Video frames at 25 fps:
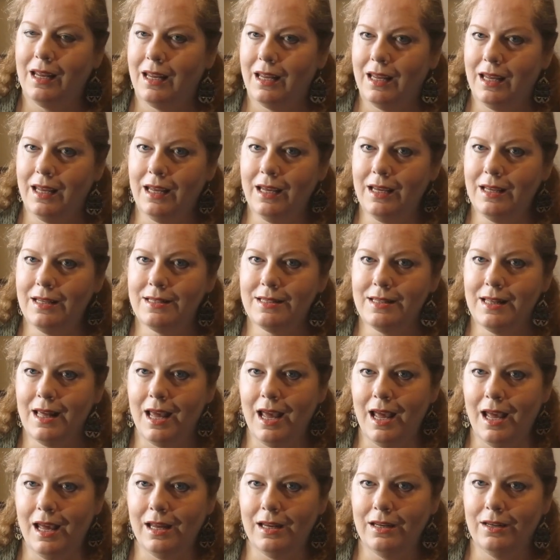He is the
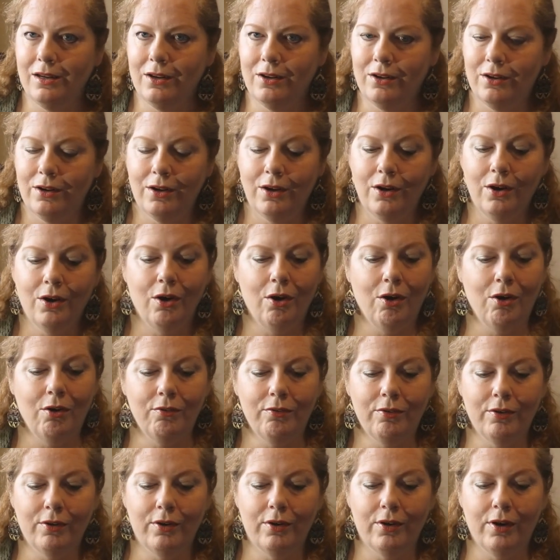head
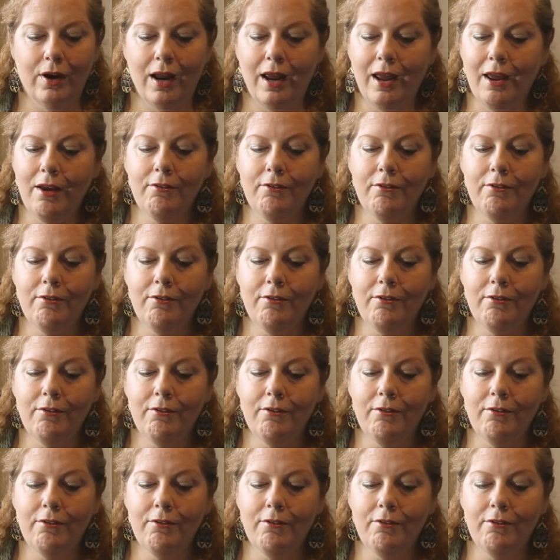over